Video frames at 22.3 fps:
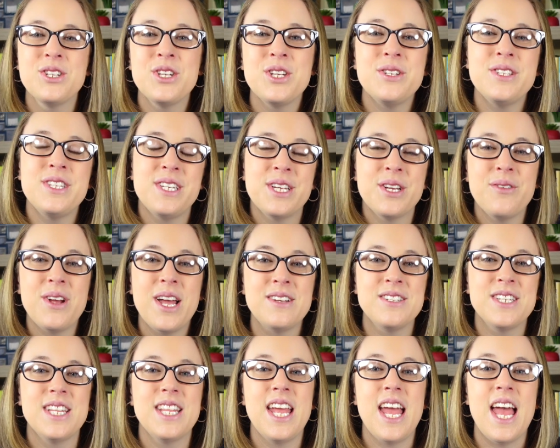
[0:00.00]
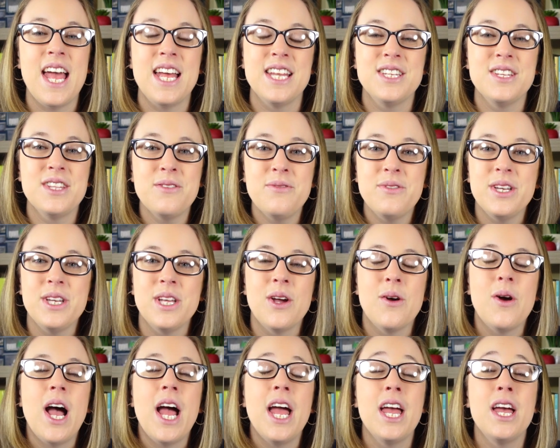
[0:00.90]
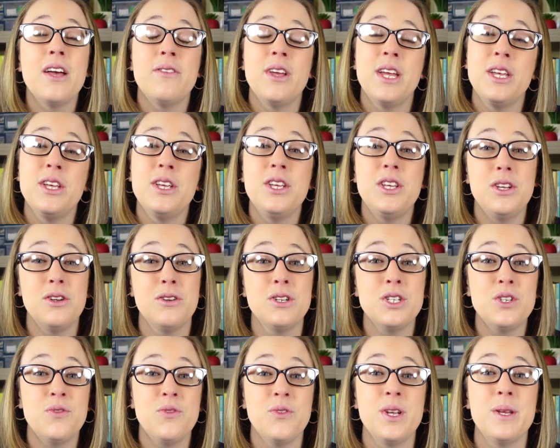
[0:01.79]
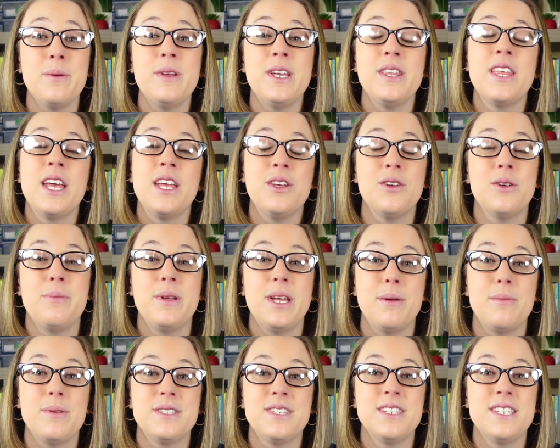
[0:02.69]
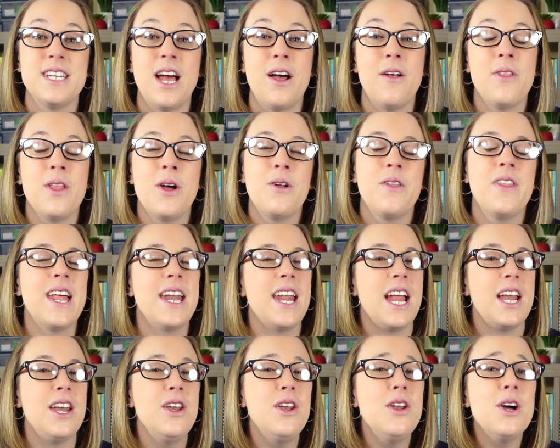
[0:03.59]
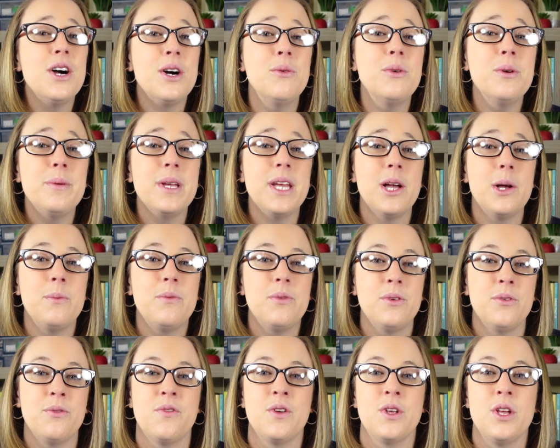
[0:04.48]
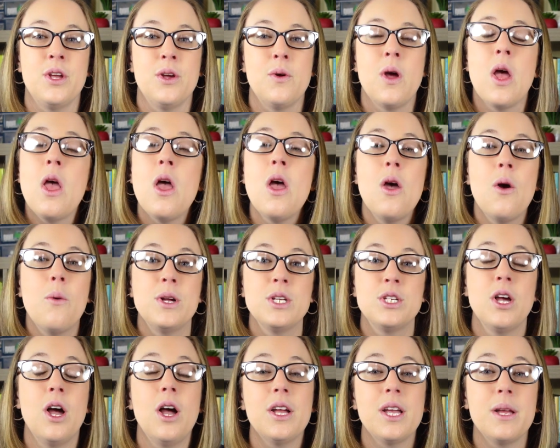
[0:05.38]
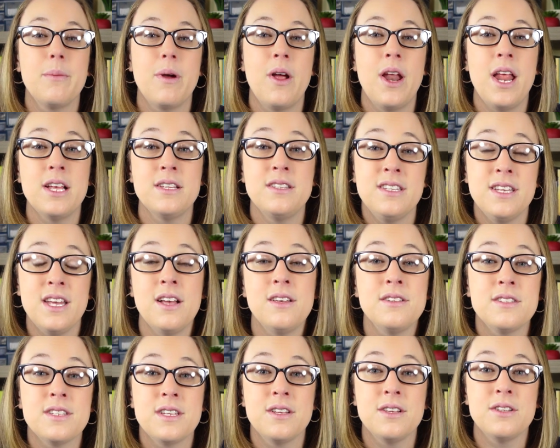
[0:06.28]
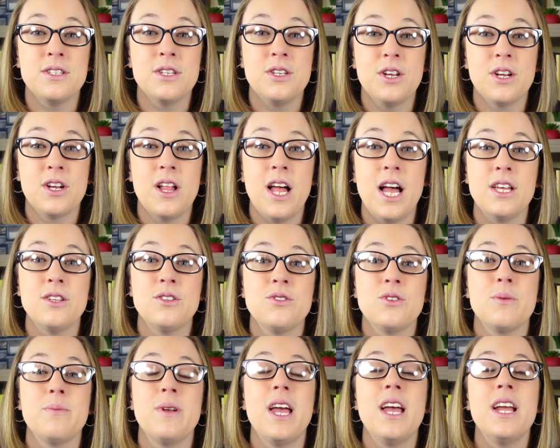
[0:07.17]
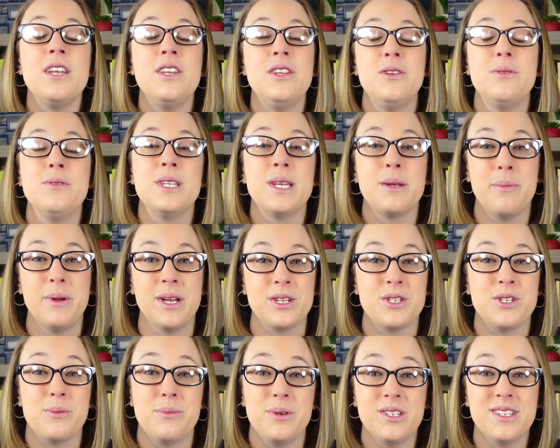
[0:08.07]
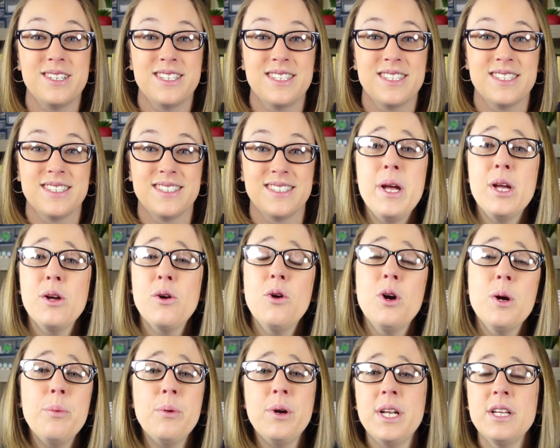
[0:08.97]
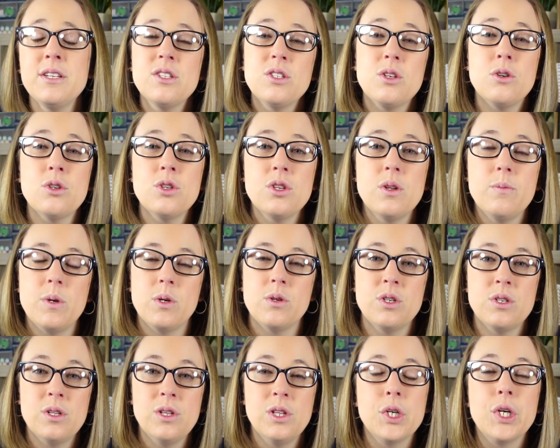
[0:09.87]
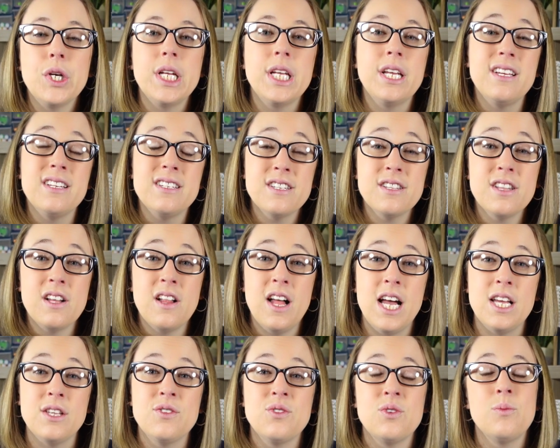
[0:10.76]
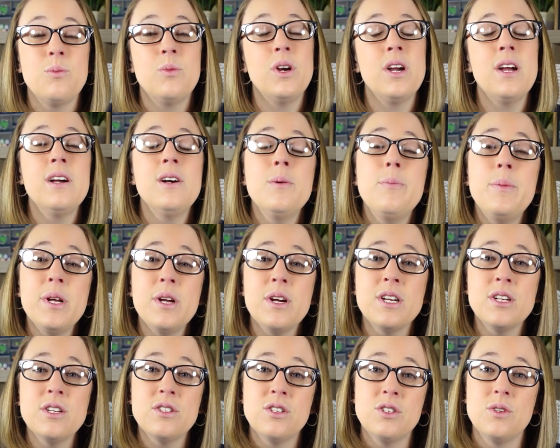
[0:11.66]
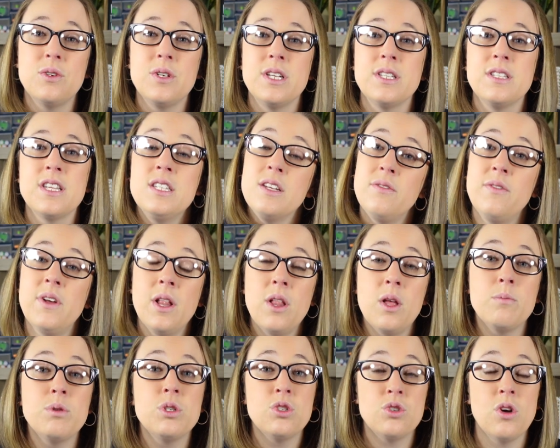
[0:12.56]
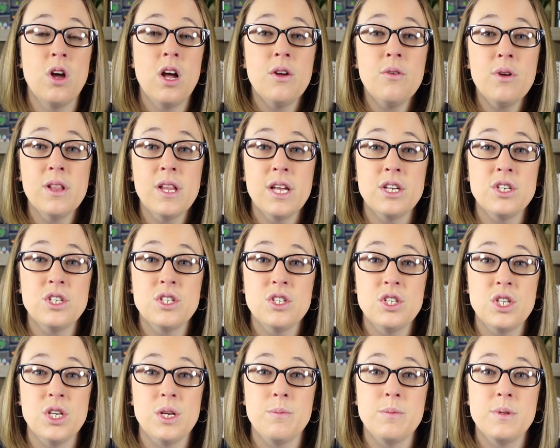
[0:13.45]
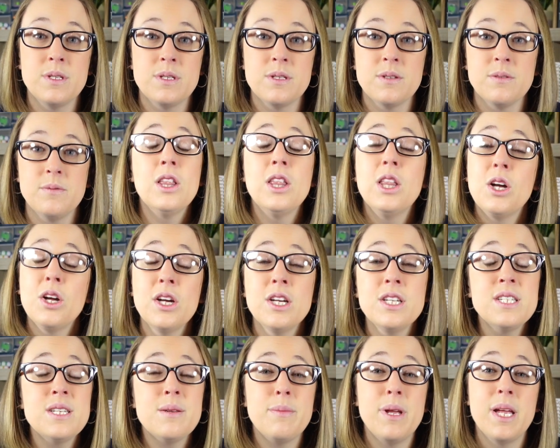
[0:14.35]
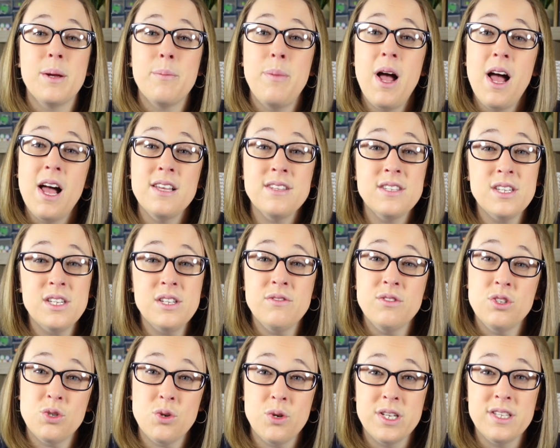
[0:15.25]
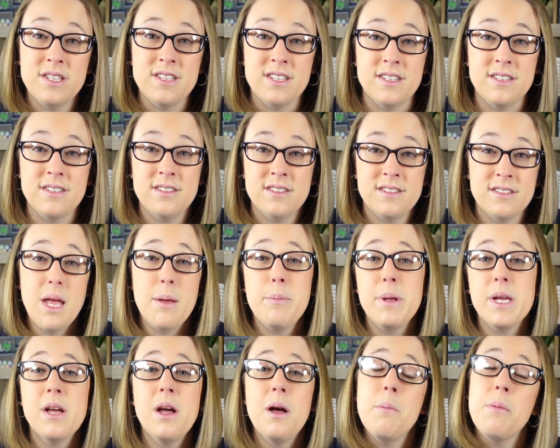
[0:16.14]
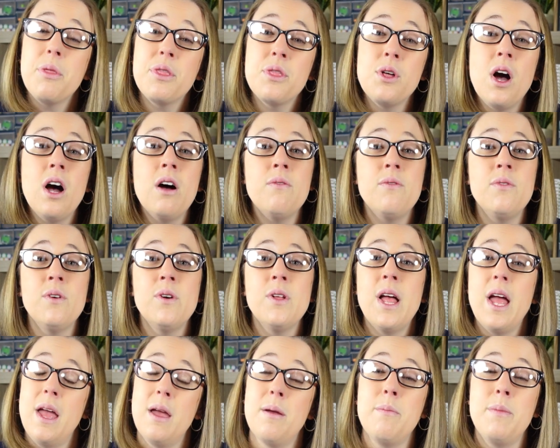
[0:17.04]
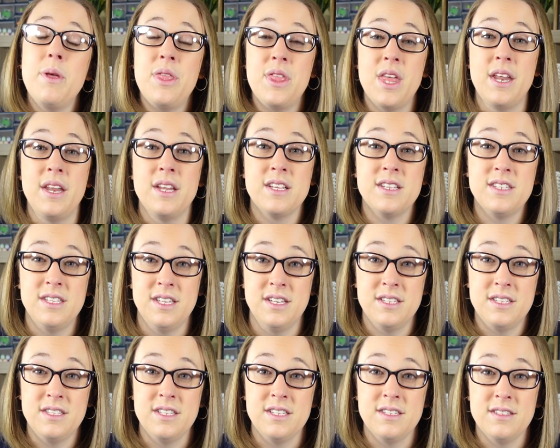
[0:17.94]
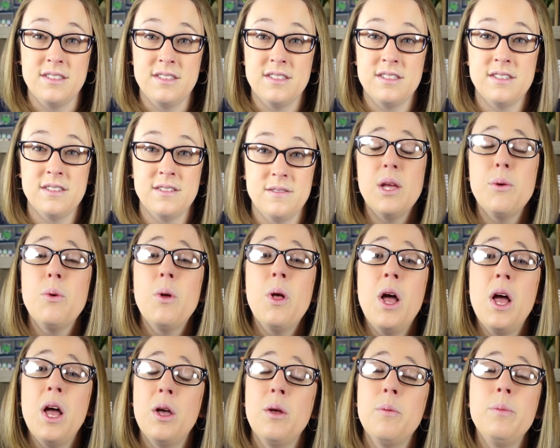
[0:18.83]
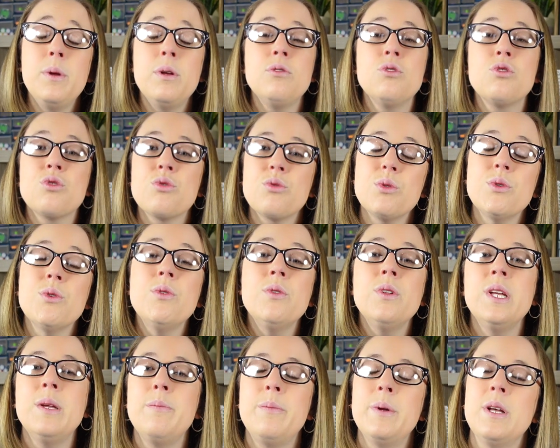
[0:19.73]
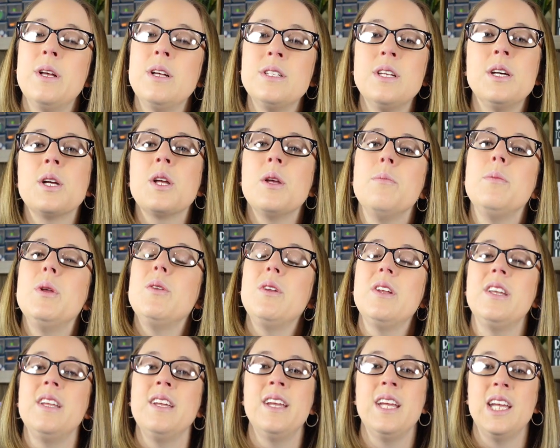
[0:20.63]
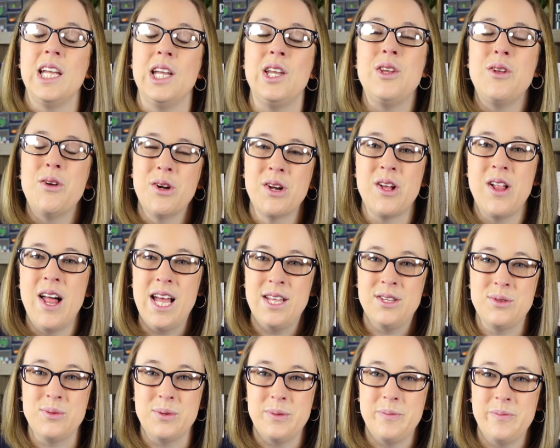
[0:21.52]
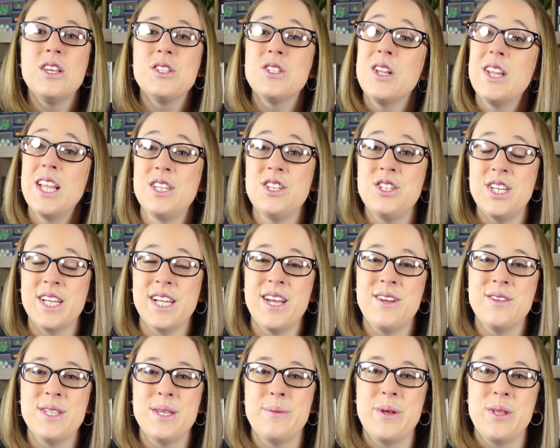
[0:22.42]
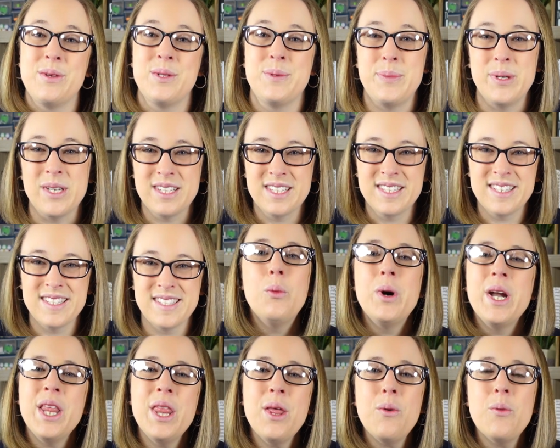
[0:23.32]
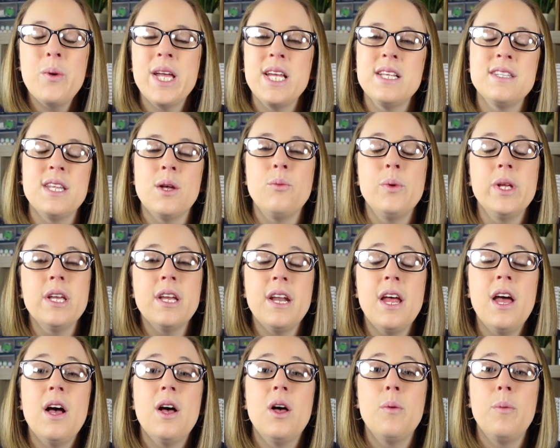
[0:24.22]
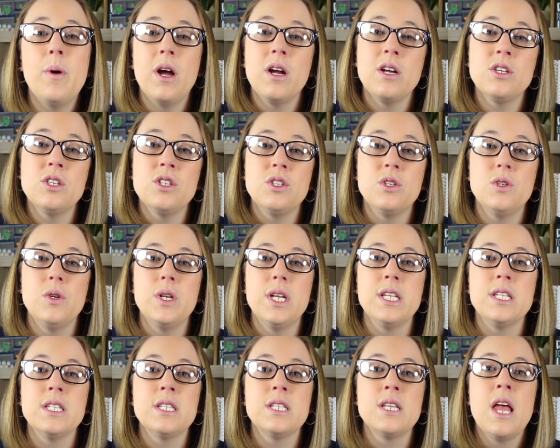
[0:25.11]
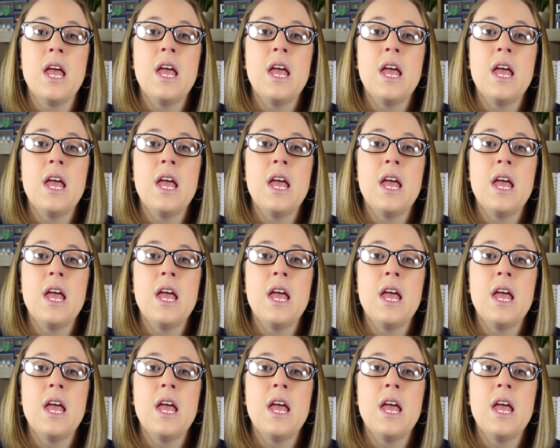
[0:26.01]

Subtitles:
sure you stick around to the end of the video. I have a huge freebie that you'll be able to download that I know will be helpful for you when talking about SEL skills in your classroom and using picture books. incorporating social emotional learning into the classroom, we're helping our students develop strong relationships, learn to make positive choices, and become thoughtful, empathetic citizens. It will help you truly build a community in your classroom. So let's check out some of those books. One of the ways that we can help our students